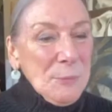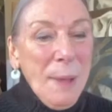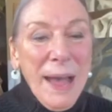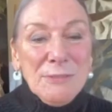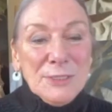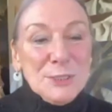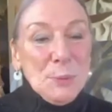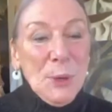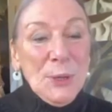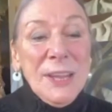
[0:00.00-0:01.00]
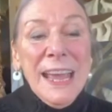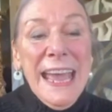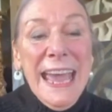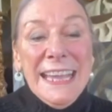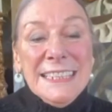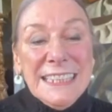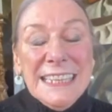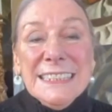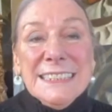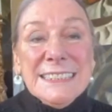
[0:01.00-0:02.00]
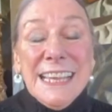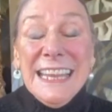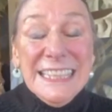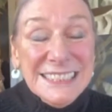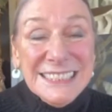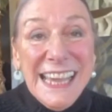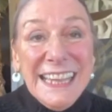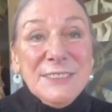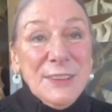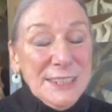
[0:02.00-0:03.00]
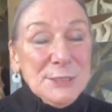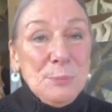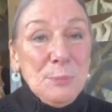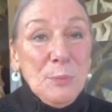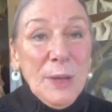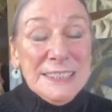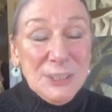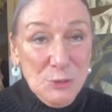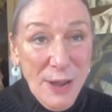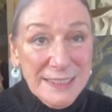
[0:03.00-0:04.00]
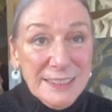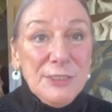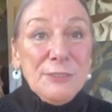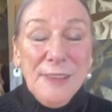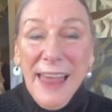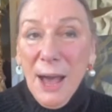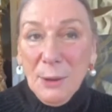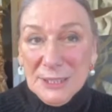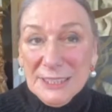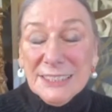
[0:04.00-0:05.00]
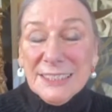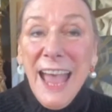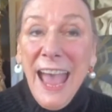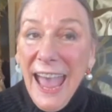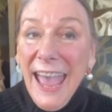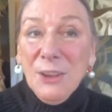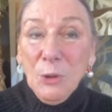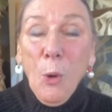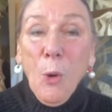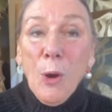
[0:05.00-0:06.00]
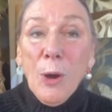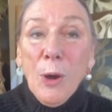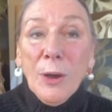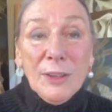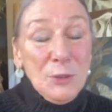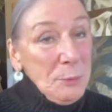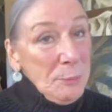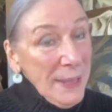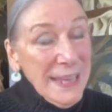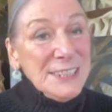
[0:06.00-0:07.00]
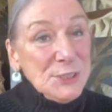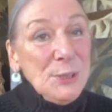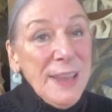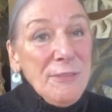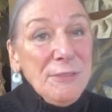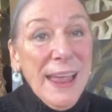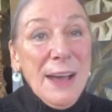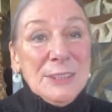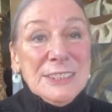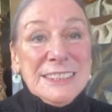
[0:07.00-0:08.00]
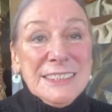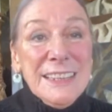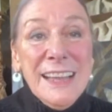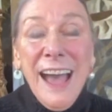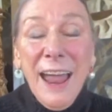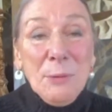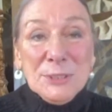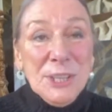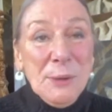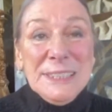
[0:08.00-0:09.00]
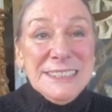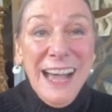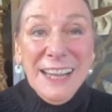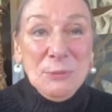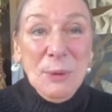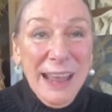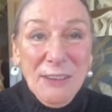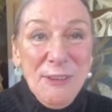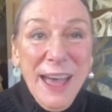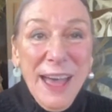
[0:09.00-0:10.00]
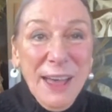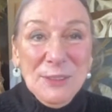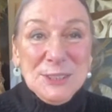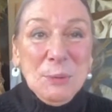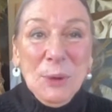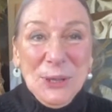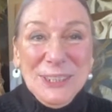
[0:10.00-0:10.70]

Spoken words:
a marvellous word? It is an insect that is attracted to flowers and or human beings who love flowers. I was so excited when I found this word.